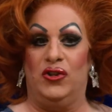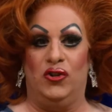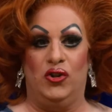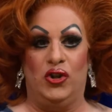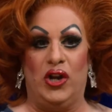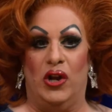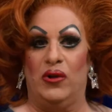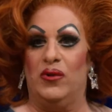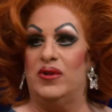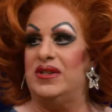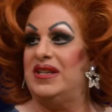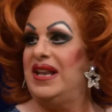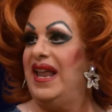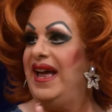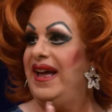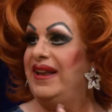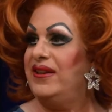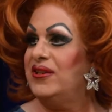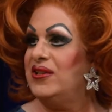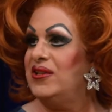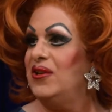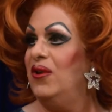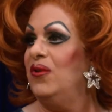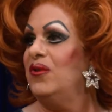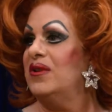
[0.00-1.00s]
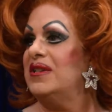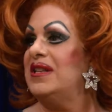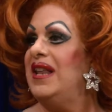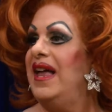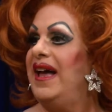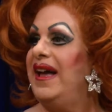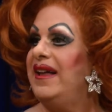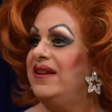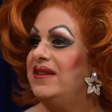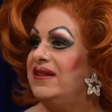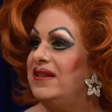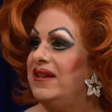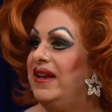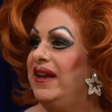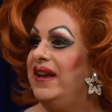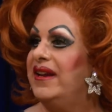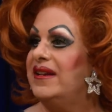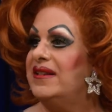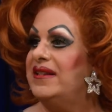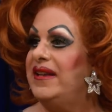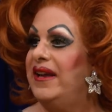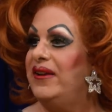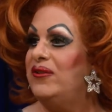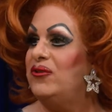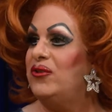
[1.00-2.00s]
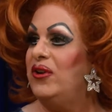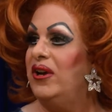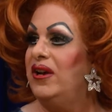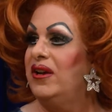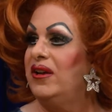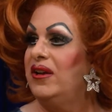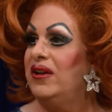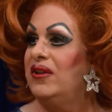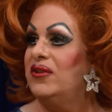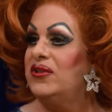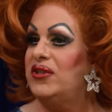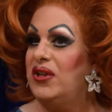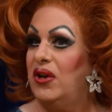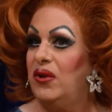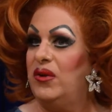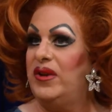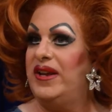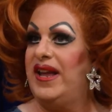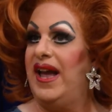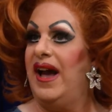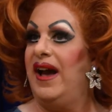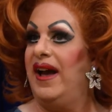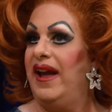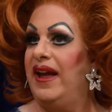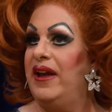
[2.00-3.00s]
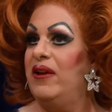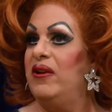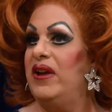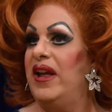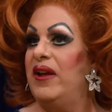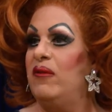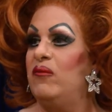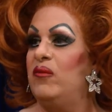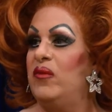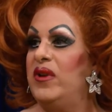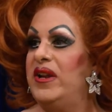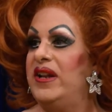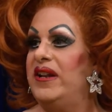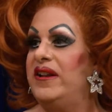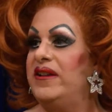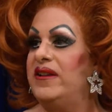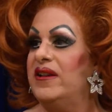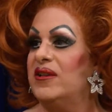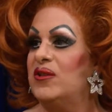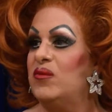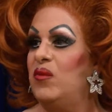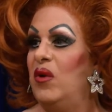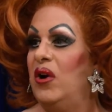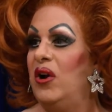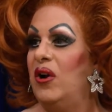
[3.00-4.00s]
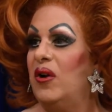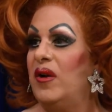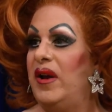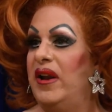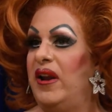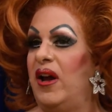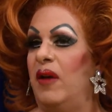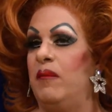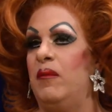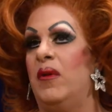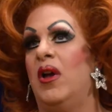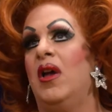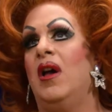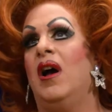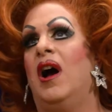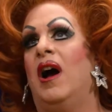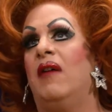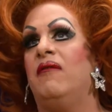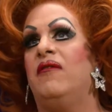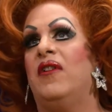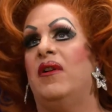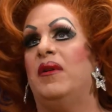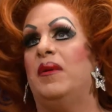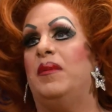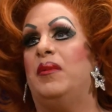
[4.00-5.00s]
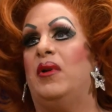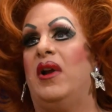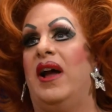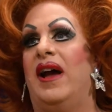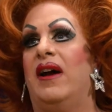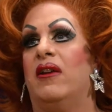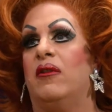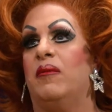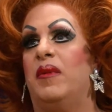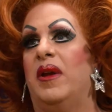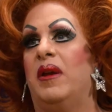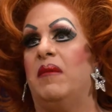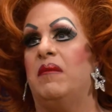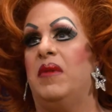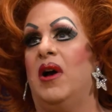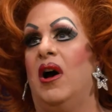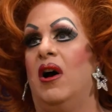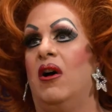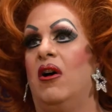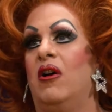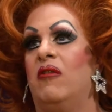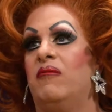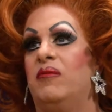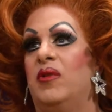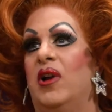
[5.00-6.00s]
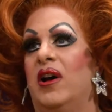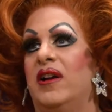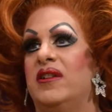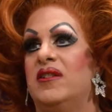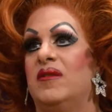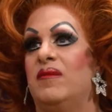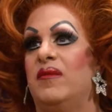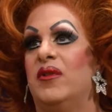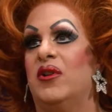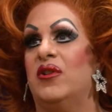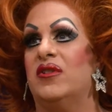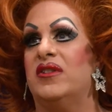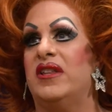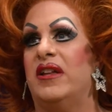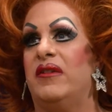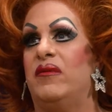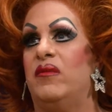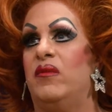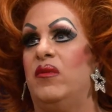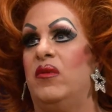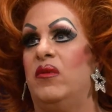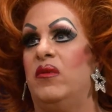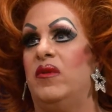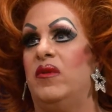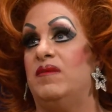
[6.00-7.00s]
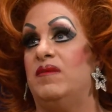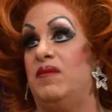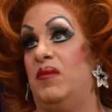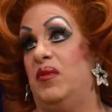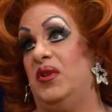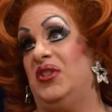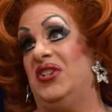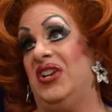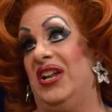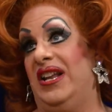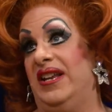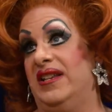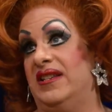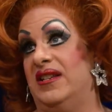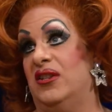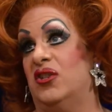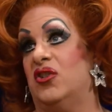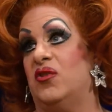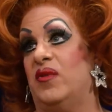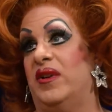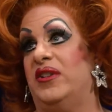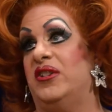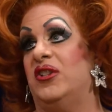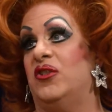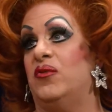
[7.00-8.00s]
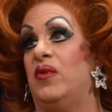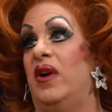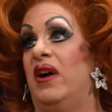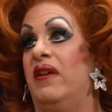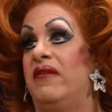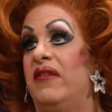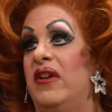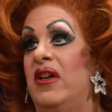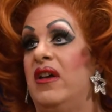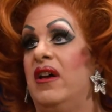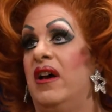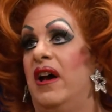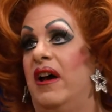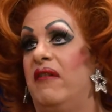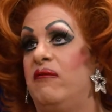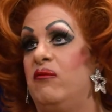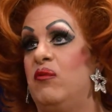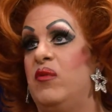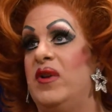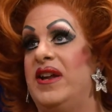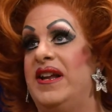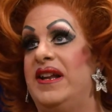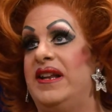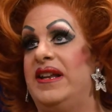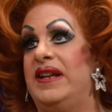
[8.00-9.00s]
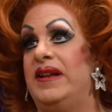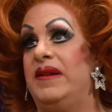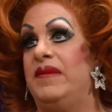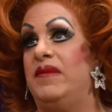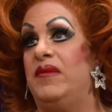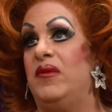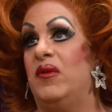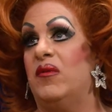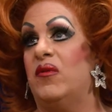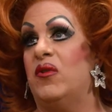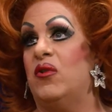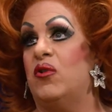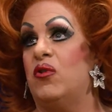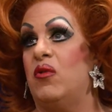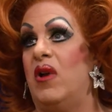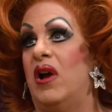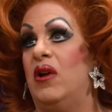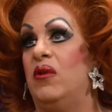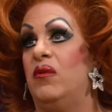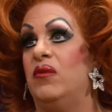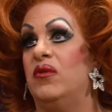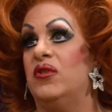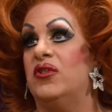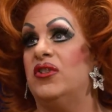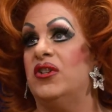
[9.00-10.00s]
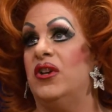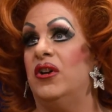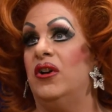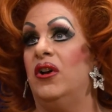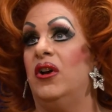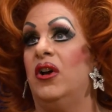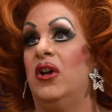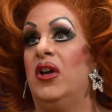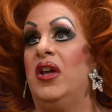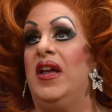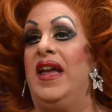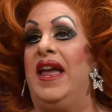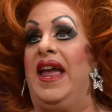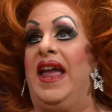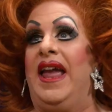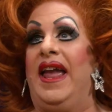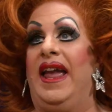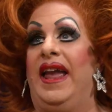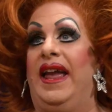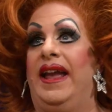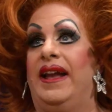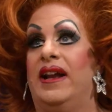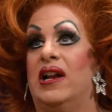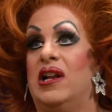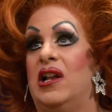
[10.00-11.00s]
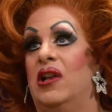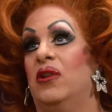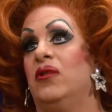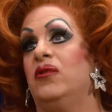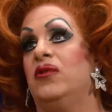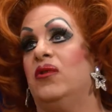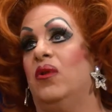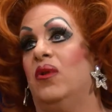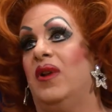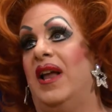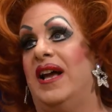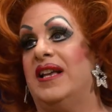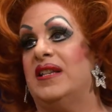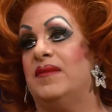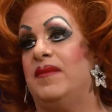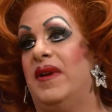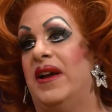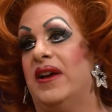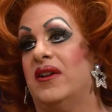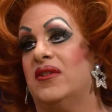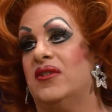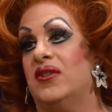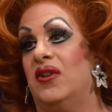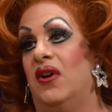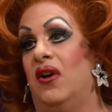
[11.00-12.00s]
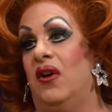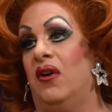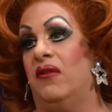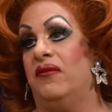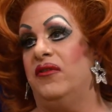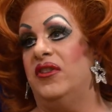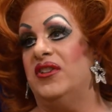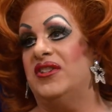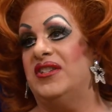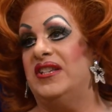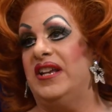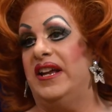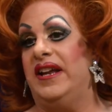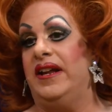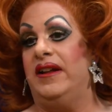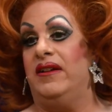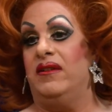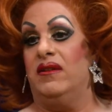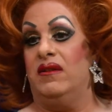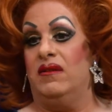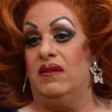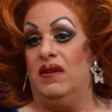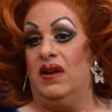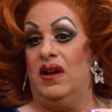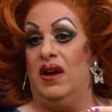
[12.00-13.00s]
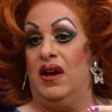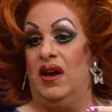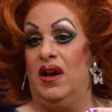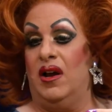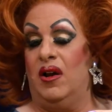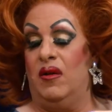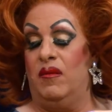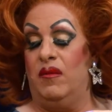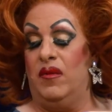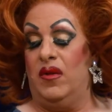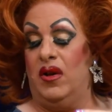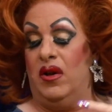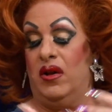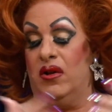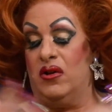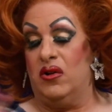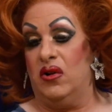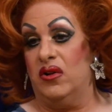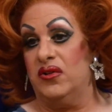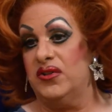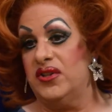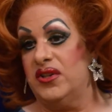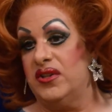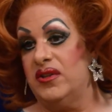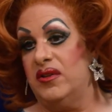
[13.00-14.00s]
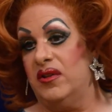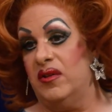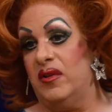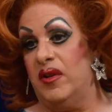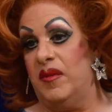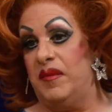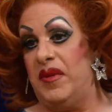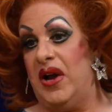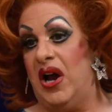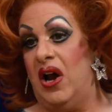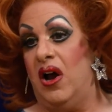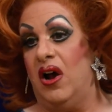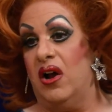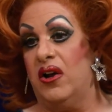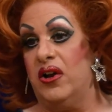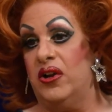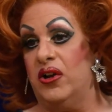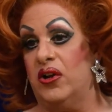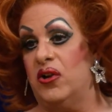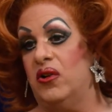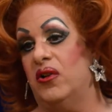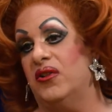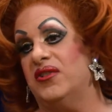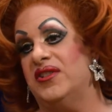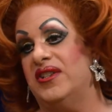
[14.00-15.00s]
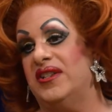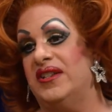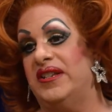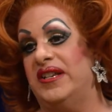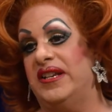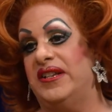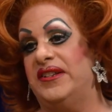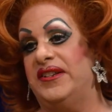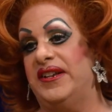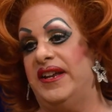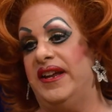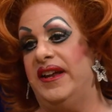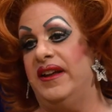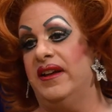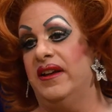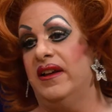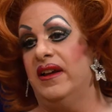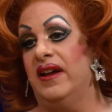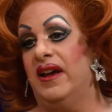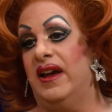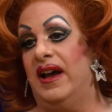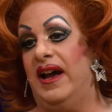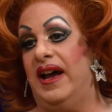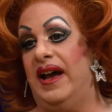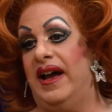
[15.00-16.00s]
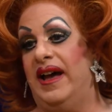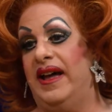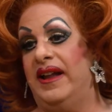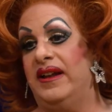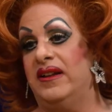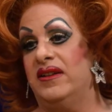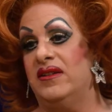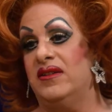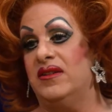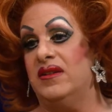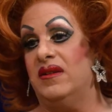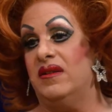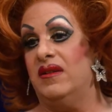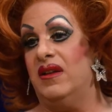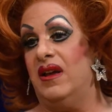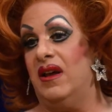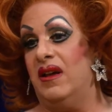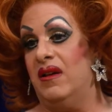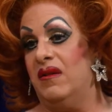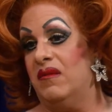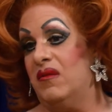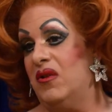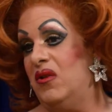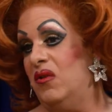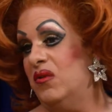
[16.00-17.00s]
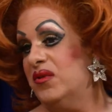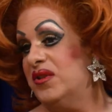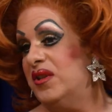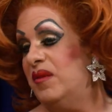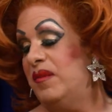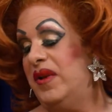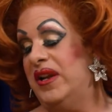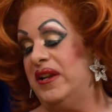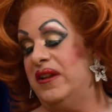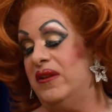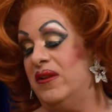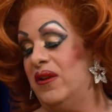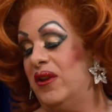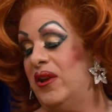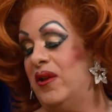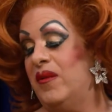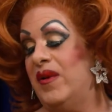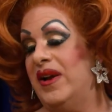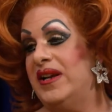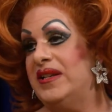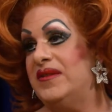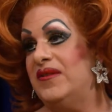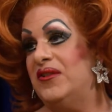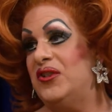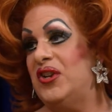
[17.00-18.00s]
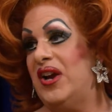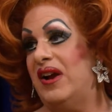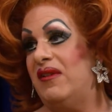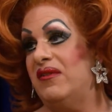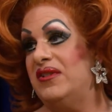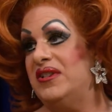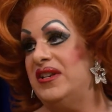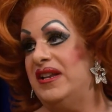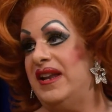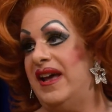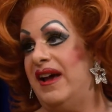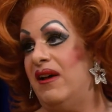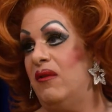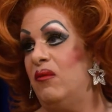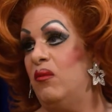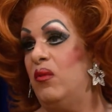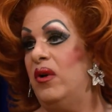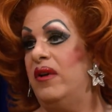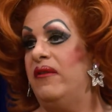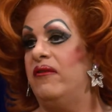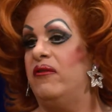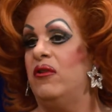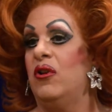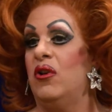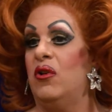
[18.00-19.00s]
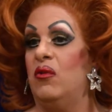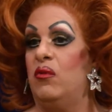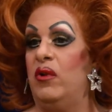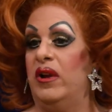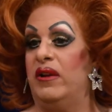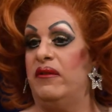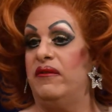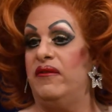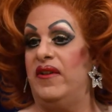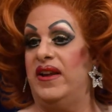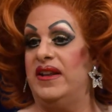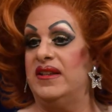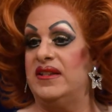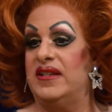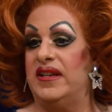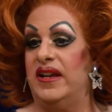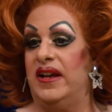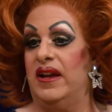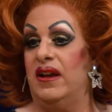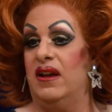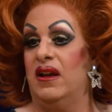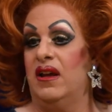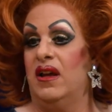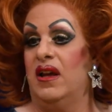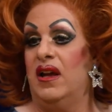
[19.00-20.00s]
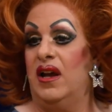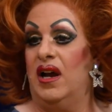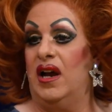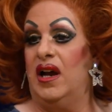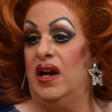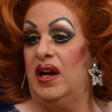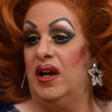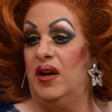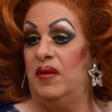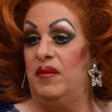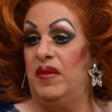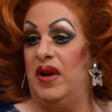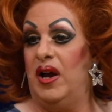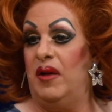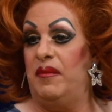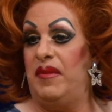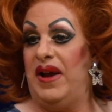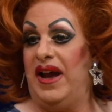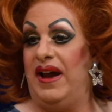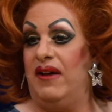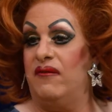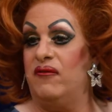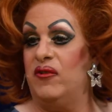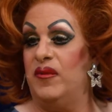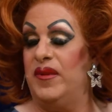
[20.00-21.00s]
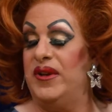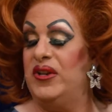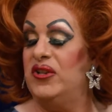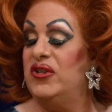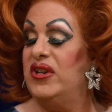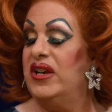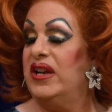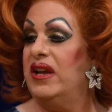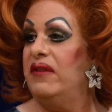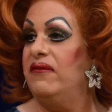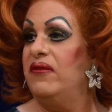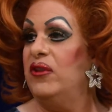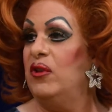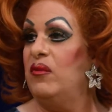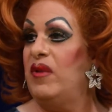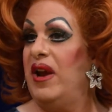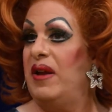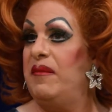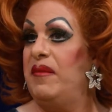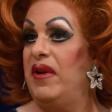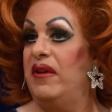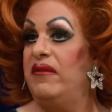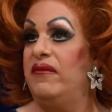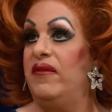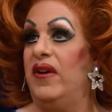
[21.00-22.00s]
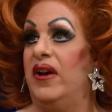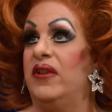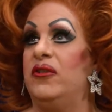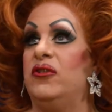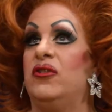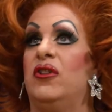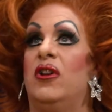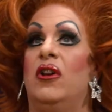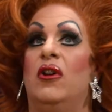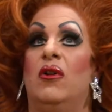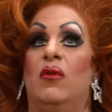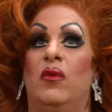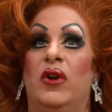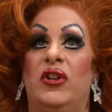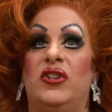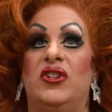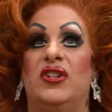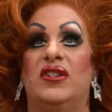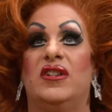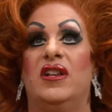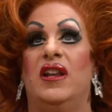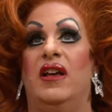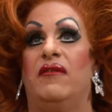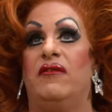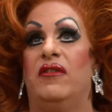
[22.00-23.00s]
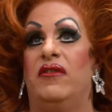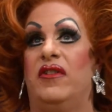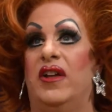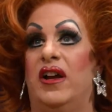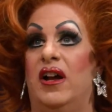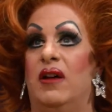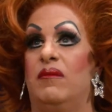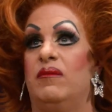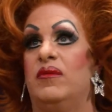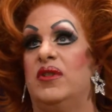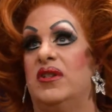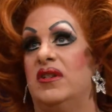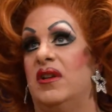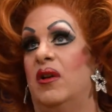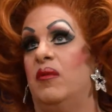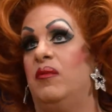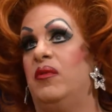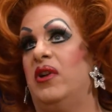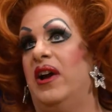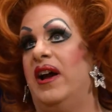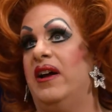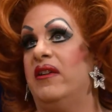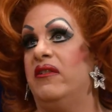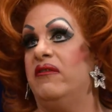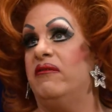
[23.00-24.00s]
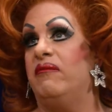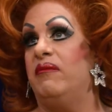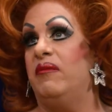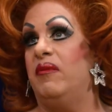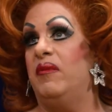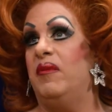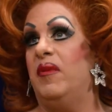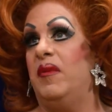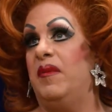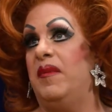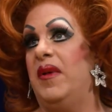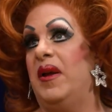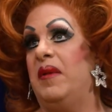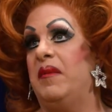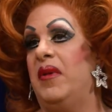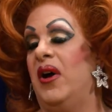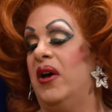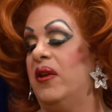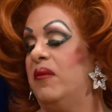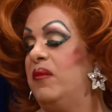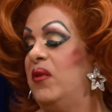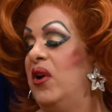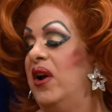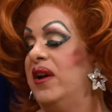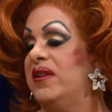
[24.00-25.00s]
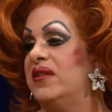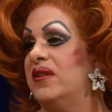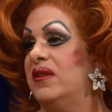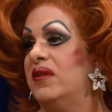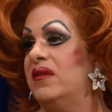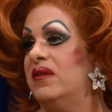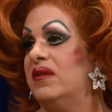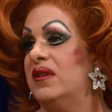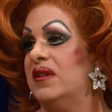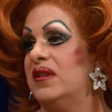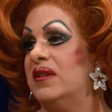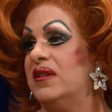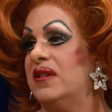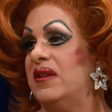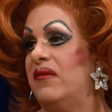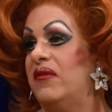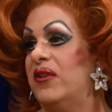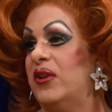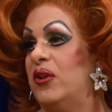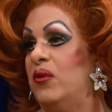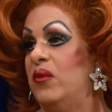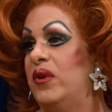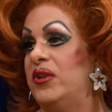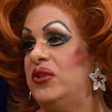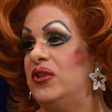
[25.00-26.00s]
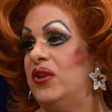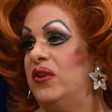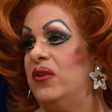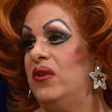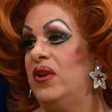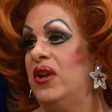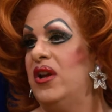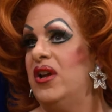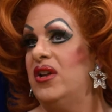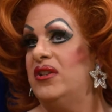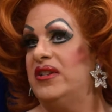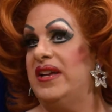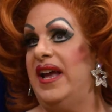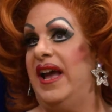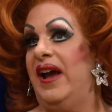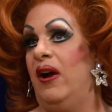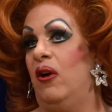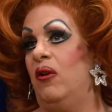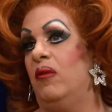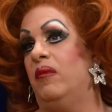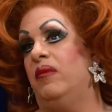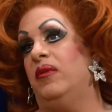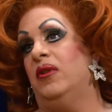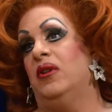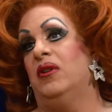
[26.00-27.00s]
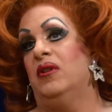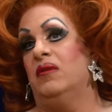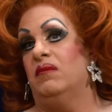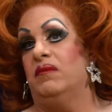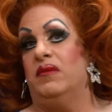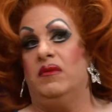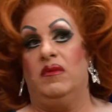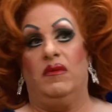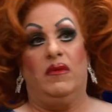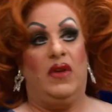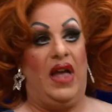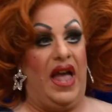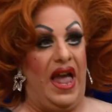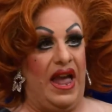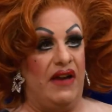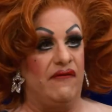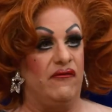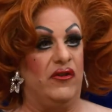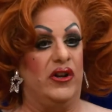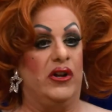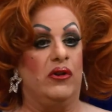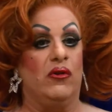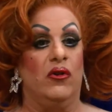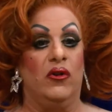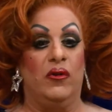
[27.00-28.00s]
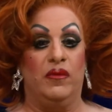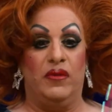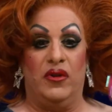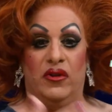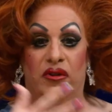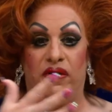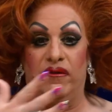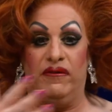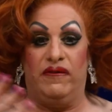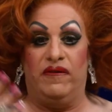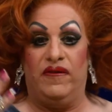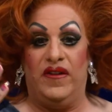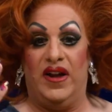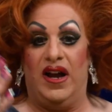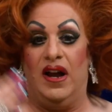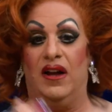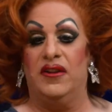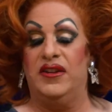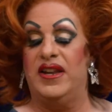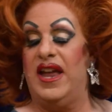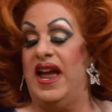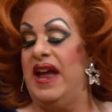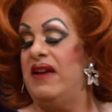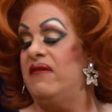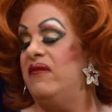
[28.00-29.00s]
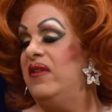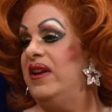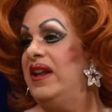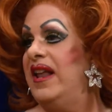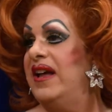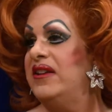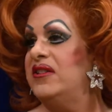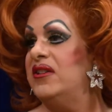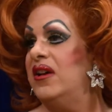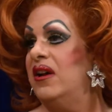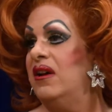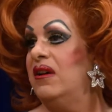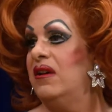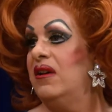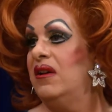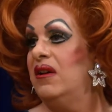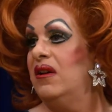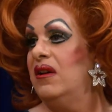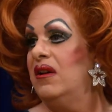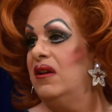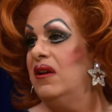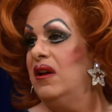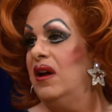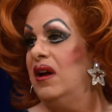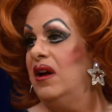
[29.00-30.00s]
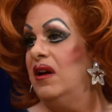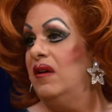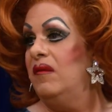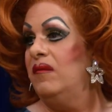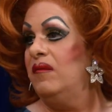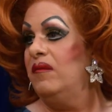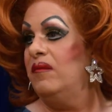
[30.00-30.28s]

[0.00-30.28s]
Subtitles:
Jokes land, songs land, etc. So yeah, it really does work, and I'm very proud of being part of Brighton, because they, particularly since 2012, have really grown to include all aspects of the scene across the park and across the city, and of course the money that they raise for charity now, with ring fencing £1 from each ticket for the Rainbow Fund, which is another thing I'm so proud of being part of Brighton. It's something that we do to help every group that fit under every letter. Yeah, I mean,